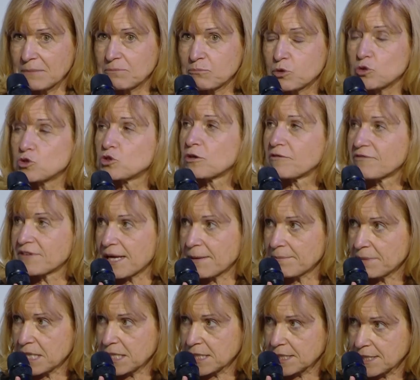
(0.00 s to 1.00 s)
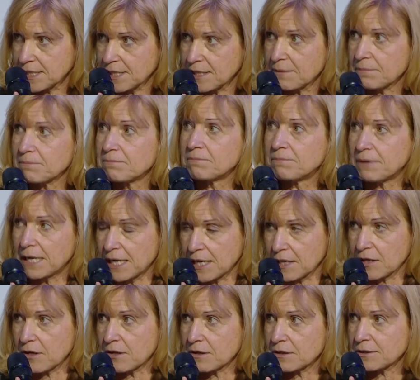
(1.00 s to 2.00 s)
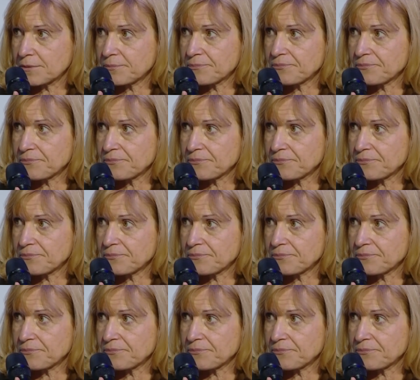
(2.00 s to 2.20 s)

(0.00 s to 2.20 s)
standardization with